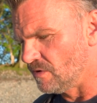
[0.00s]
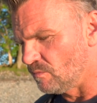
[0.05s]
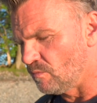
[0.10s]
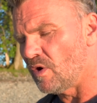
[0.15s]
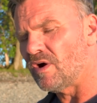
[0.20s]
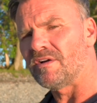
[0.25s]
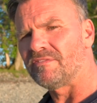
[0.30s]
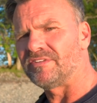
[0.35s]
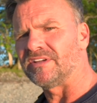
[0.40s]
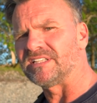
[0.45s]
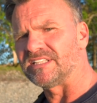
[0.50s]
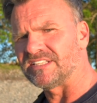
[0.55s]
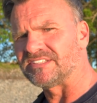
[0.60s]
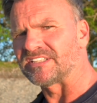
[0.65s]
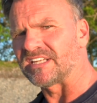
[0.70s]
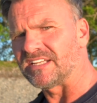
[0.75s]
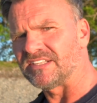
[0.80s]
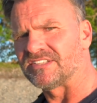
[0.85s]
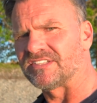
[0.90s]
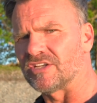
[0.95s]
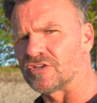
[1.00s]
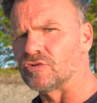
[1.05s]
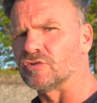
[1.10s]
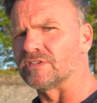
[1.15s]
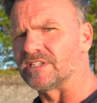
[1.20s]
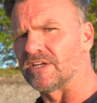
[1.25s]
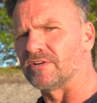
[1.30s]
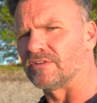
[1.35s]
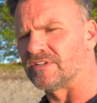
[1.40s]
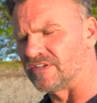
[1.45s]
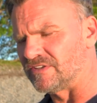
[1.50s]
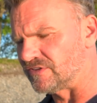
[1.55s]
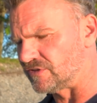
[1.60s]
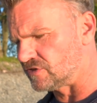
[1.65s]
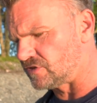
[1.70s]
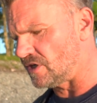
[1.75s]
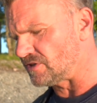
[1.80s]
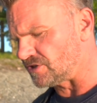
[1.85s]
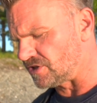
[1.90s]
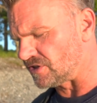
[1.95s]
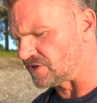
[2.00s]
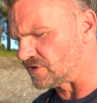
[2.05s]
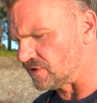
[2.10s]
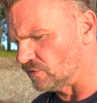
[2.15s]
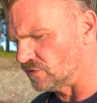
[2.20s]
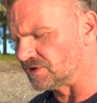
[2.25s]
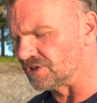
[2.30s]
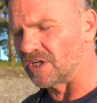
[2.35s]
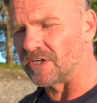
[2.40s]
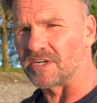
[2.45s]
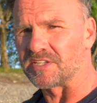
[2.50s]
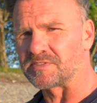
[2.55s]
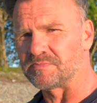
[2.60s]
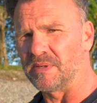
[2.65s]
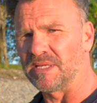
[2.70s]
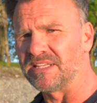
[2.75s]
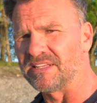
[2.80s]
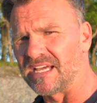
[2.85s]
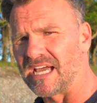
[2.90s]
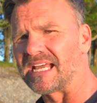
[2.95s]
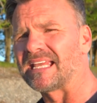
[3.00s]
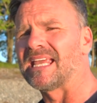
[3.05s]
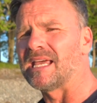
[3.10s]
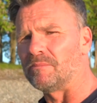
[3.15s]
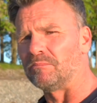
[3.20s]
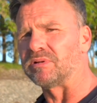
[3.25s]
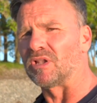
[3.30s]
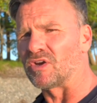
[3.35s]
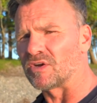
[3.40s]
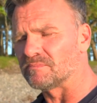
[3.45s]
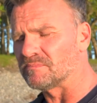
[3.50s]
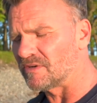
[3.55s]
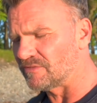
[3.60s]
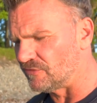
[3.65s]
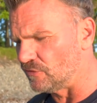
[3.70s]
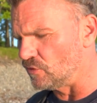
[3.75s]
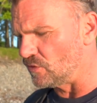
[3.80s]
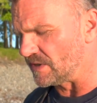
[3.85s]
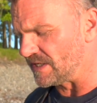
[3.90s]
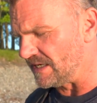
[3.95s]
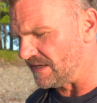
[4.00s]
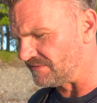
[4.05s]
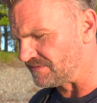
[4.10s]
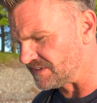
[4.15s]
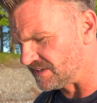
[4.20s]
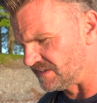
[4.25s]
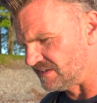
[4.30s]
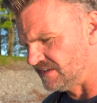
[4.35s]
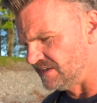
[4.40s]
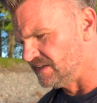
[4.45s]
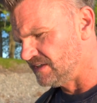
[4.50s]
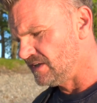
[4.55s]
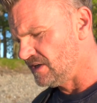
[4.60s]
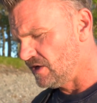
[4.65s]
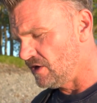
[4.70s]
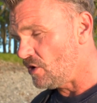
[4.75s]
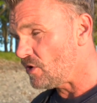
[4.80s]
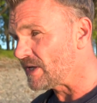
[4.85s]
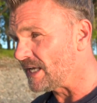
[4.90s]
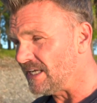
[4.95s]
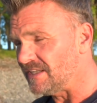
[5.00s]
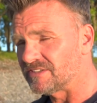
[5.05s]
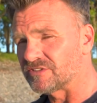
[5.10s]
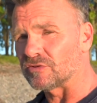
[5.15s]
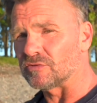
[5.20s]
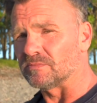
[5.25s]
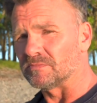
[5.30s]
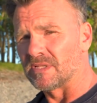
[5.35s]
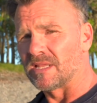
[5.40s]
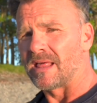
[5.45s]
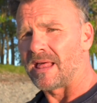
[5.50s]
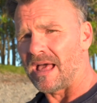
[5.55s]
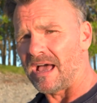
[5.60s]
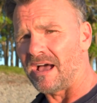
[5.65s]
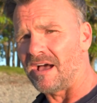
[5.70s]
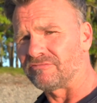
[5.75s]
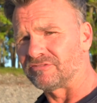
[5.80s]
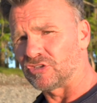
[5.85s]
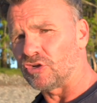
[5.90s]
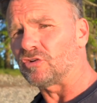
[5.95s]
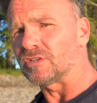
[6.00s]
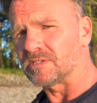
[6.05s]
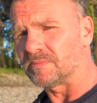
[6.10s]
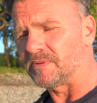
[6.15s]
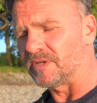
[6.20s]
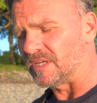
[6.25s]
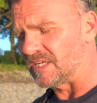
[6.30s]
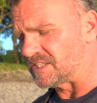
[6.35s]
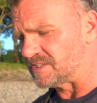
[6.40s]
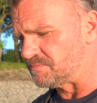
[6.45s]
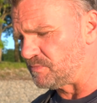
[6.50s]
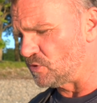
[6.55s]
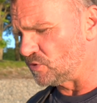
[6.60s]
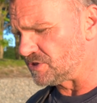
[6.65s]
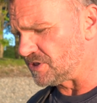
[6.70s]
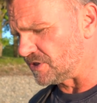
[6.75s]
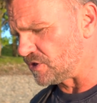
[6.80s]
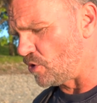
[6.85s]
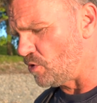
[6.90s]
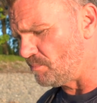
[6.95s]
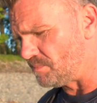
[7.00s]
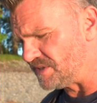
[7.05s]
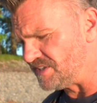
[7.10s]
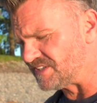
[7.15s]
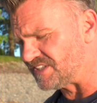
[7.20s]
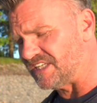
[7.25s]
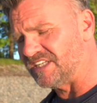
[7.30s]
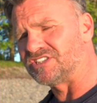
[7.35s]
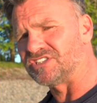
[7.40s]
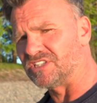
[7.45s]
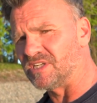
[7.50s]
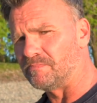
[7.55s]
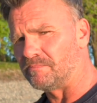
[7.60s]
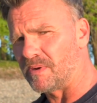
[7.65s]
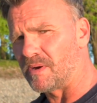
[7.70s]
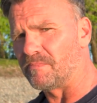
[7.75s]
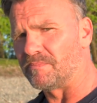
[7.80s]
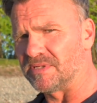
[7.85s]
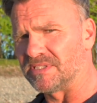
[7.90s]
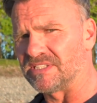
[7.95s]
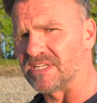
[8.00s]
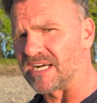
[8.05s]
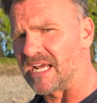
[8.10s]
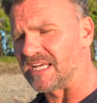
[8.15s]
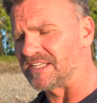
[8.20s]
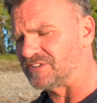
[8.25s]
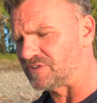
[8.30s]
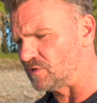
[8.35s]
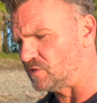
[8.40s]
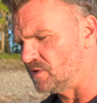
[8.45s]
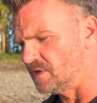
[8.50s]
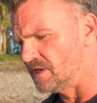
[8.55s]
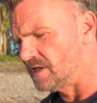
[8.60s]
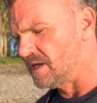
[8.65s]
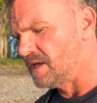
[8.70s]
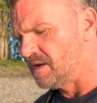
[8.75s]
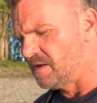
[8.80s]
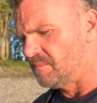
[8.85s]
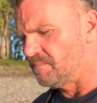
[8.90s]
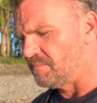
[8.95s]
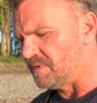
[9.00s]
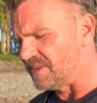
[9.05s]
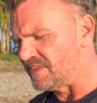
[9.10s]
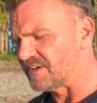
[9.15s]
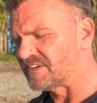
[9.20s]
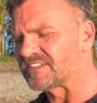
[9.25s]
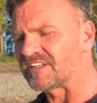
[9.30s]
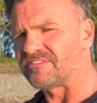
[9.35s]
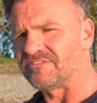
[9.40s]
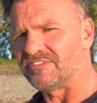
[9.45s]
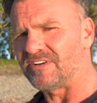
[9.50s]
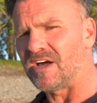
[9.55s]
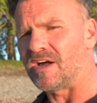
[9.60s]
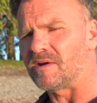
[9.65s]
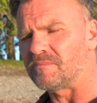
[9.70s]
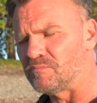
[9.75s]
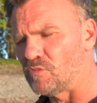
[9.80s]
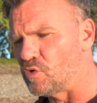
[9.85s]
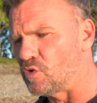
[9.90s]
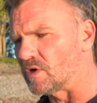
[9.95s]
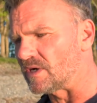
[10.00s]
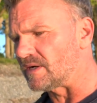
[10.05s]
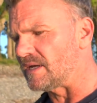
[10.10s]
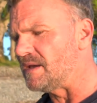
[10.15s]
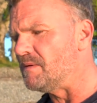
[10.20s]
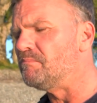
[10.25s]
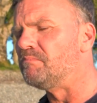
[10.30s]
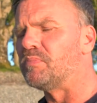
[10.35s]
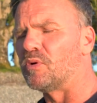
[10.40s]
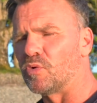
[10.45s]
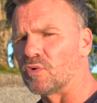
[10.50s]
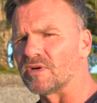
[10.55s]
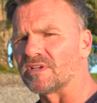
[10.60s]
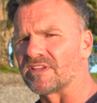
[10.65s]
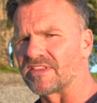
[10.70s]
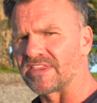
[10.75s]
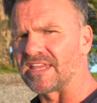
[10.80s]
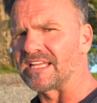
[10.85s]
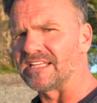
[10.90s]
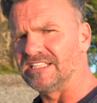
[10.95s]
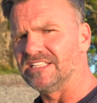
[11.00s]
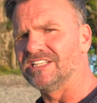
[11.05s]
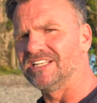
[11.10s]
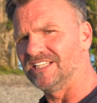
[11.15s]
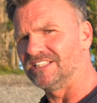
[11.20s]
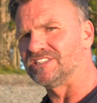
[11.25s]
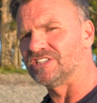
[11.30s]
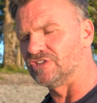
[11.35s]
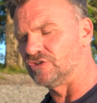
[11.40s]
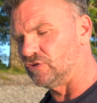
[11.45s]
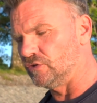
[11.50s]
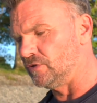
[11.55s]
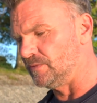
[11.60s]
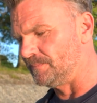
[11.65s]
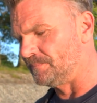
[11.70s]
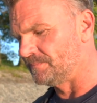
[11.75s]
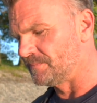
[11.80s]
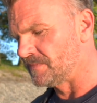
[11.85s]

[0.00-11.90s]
What if it decides to go down to such a slow shutter speed that I get blur in my photographs? Okay, so I've talked about exposure compensation and bumping your ISO, but there's a far more important thing you need to do.